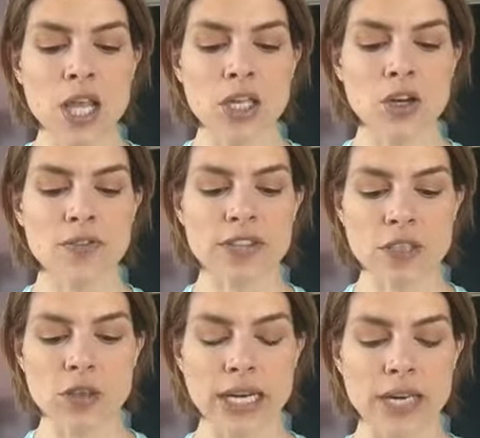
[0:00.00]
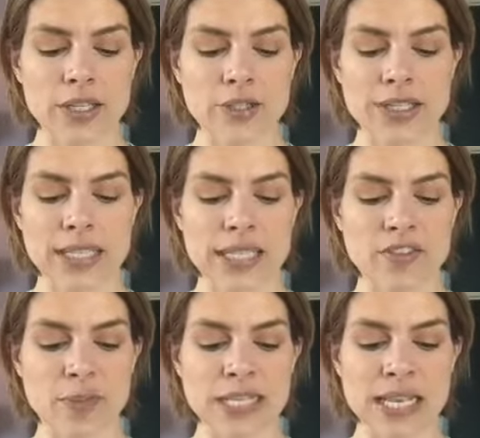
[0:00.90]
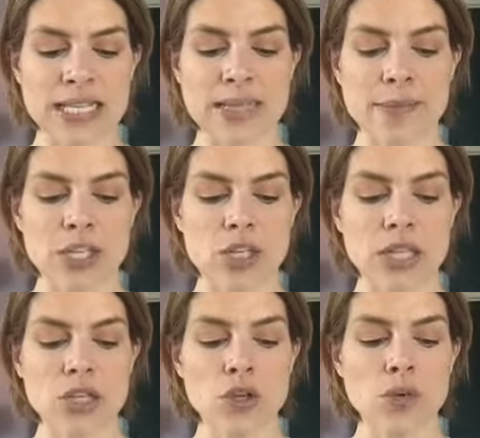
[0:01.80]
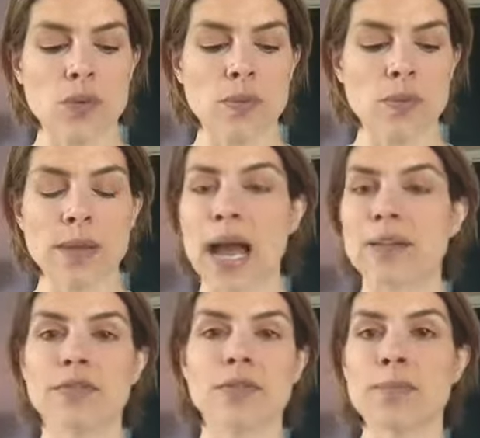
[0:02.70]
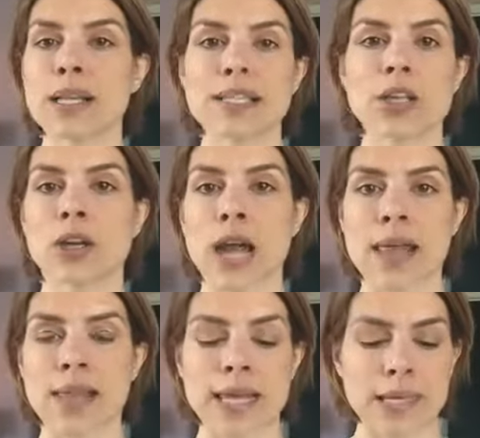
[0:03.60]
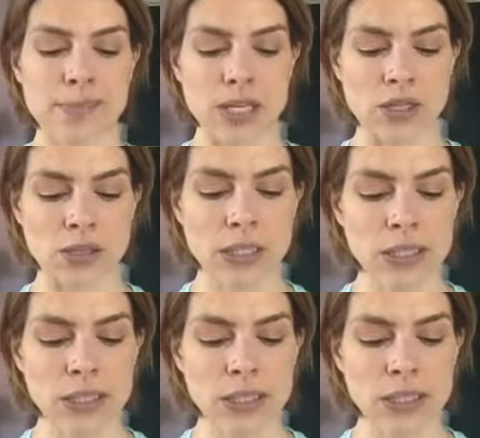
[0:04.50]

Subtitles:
Your physical characteristics of Pitta, as I mentioned, you have a muscular, athletic build.